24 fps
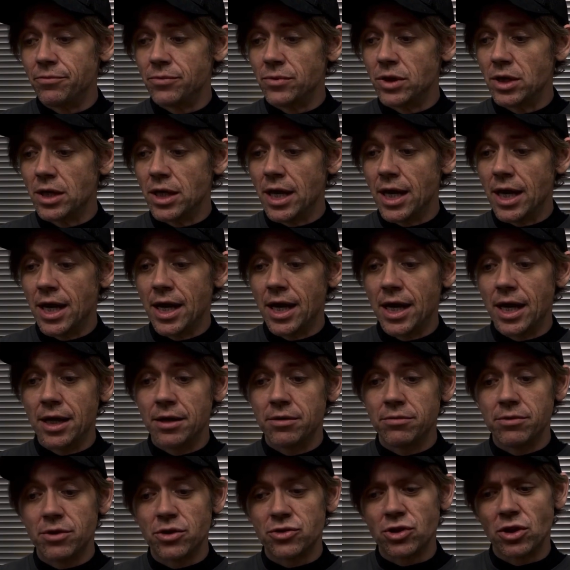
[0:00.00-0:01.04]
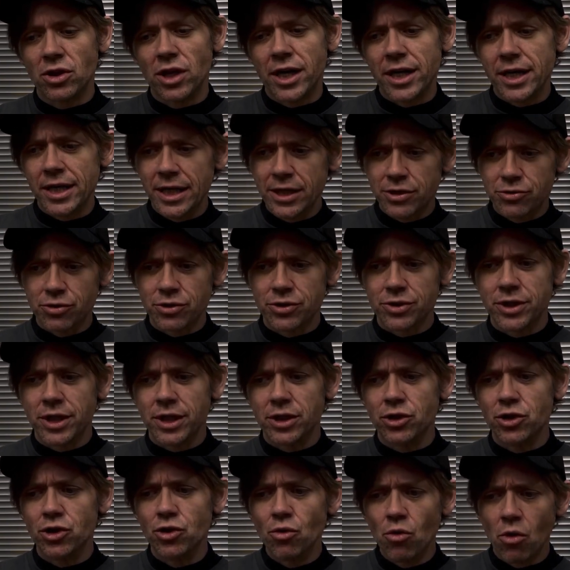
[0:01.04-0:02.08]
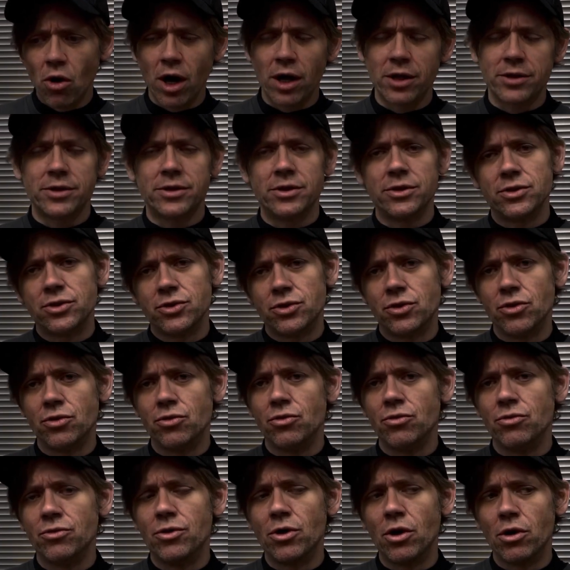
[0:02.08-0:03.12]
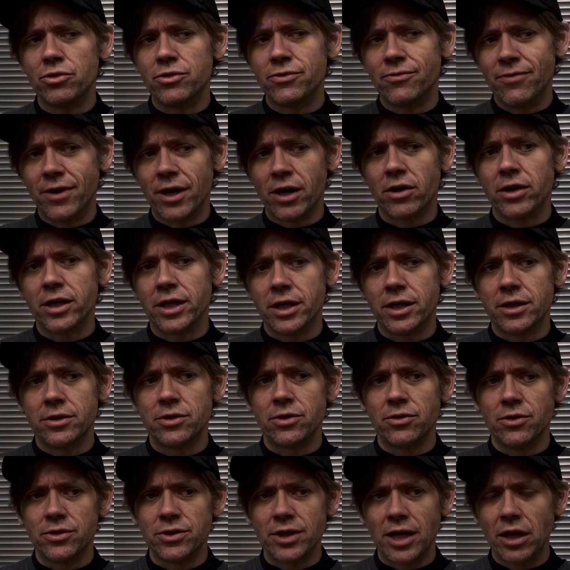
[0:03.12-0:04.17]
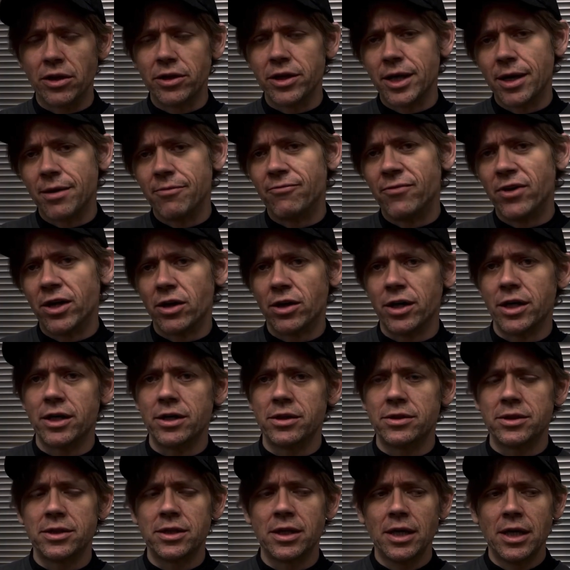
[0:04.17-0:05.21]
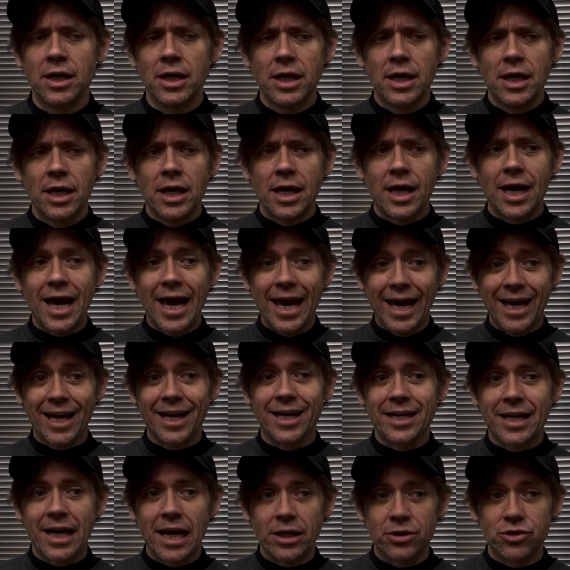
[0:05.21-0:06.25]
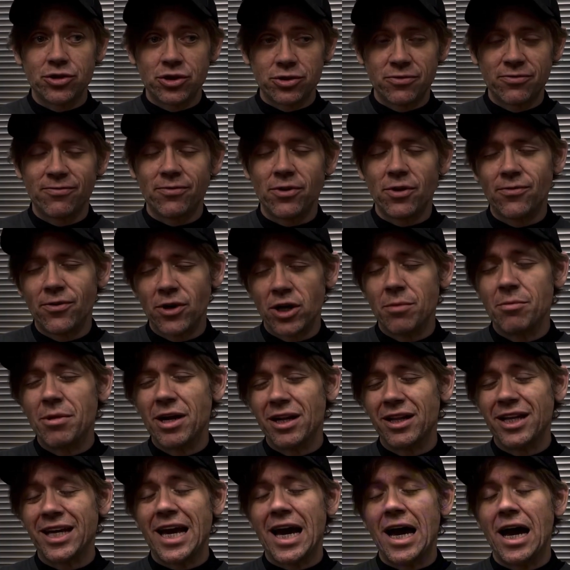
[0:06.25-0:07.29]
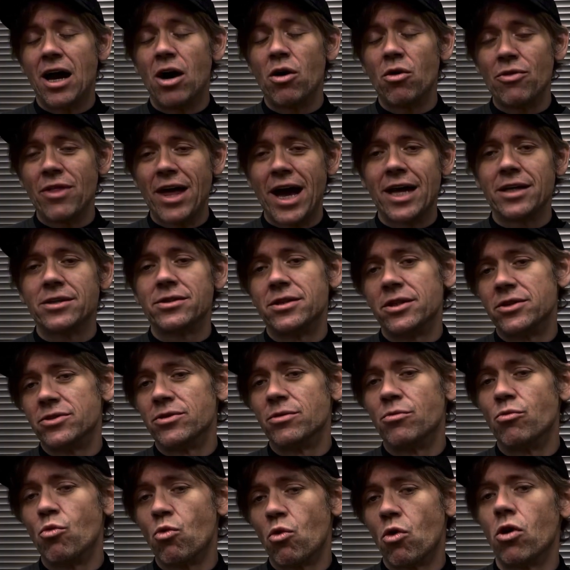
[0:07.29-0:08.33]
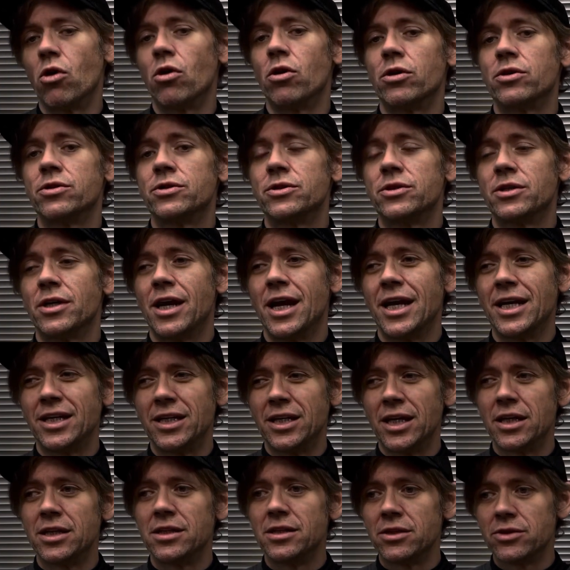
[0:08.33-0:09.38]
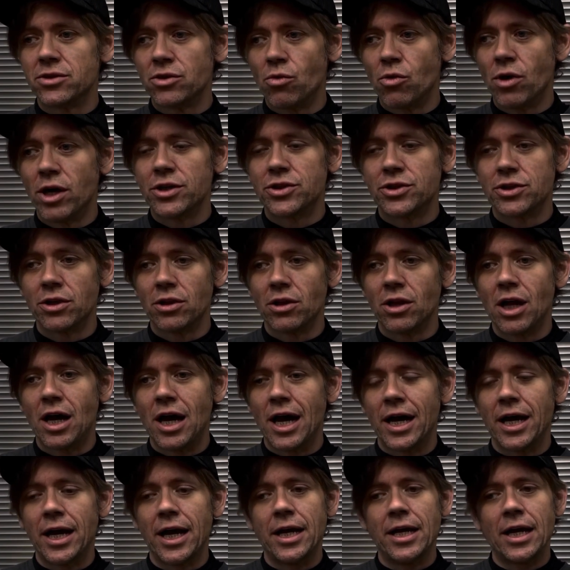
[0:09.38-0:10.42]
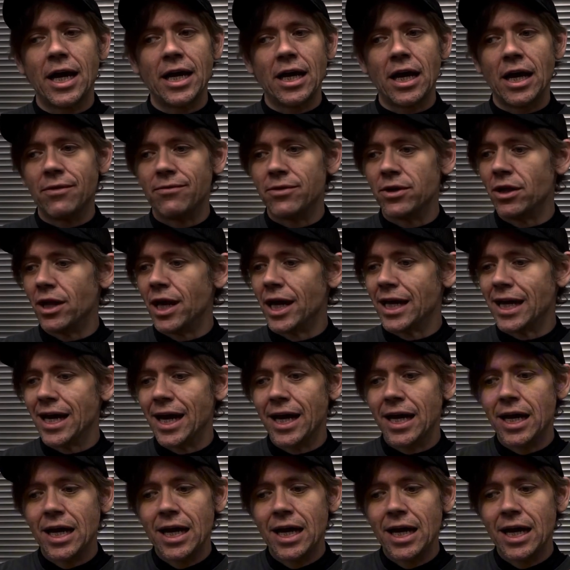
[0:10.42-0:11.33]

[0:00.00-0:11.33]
and there's a lot of interesting nuances to those variants, to those LEM variants, and just fundamentally how that system works. And I get this question a lot, and I feel like I